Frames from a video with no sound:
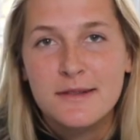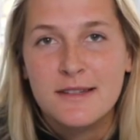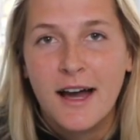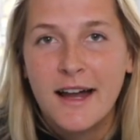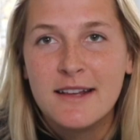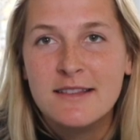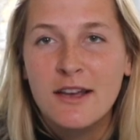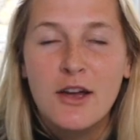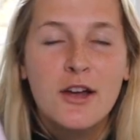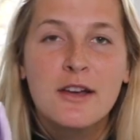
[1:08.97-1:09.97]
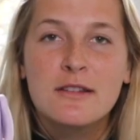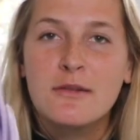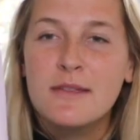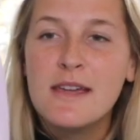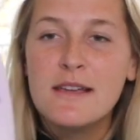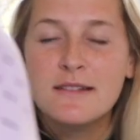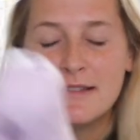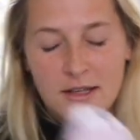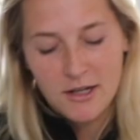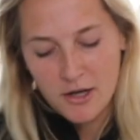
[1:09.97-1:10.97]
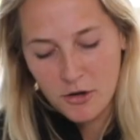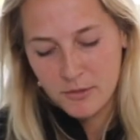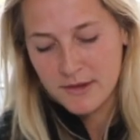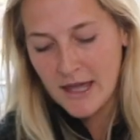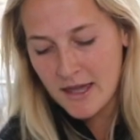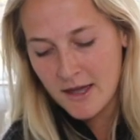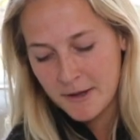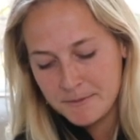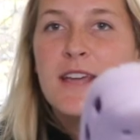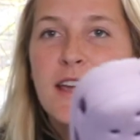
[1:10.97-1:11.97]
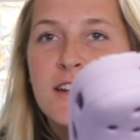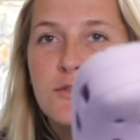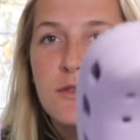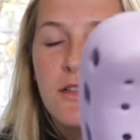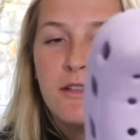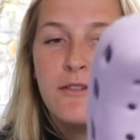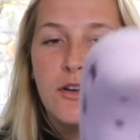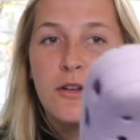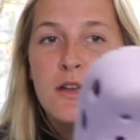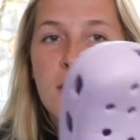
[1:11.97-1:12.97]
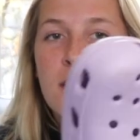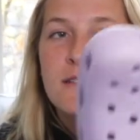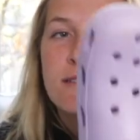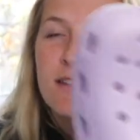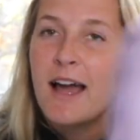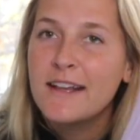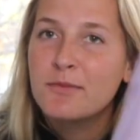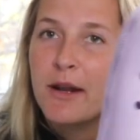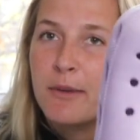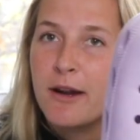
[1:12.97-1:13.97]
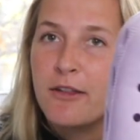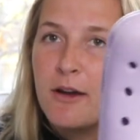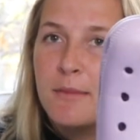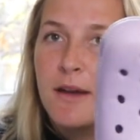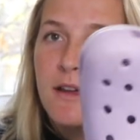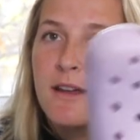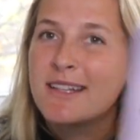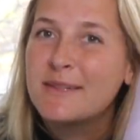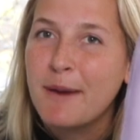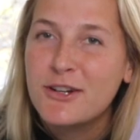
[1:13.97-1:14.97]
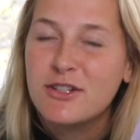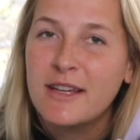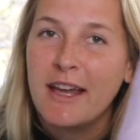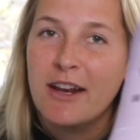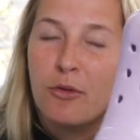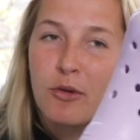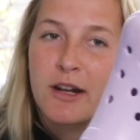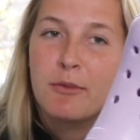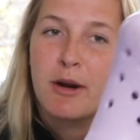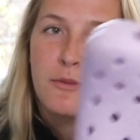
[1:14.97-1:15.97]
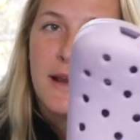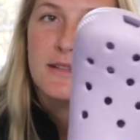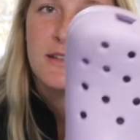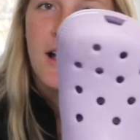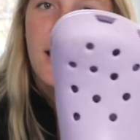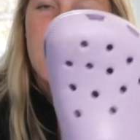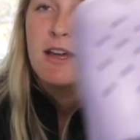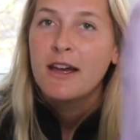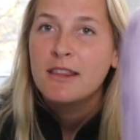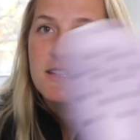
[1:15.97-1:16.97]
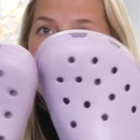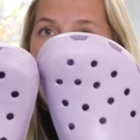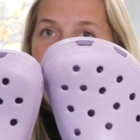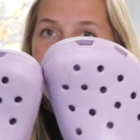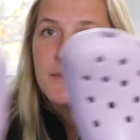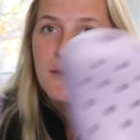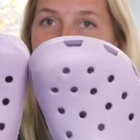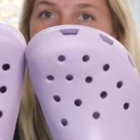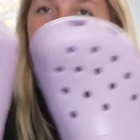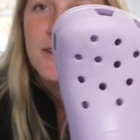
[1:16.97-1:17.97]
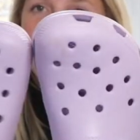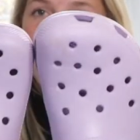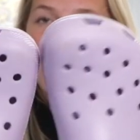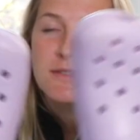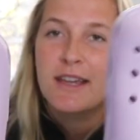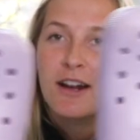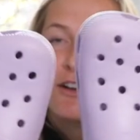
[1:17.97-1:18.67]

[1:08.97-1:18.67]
with slides. So these, you know, they've taken it to another level. Slides, when I wear them, especially in Oregon where it rains a lot, the tops of my feet and my toes get